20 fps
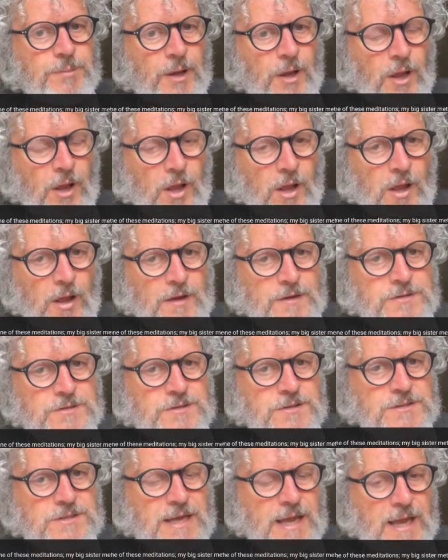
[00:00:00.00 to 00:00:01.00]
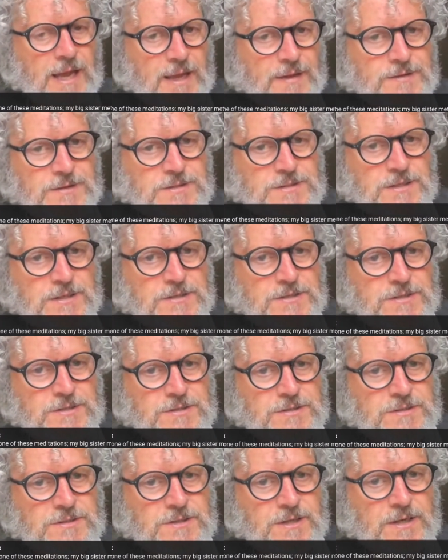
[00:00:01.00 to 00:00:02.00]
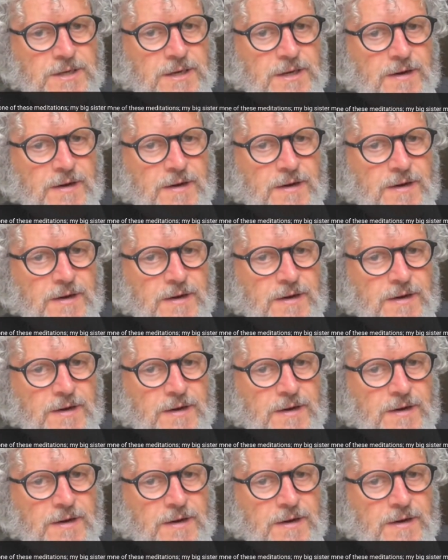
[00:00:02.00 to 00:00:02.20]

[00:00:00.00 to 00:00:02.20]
past as ancestors,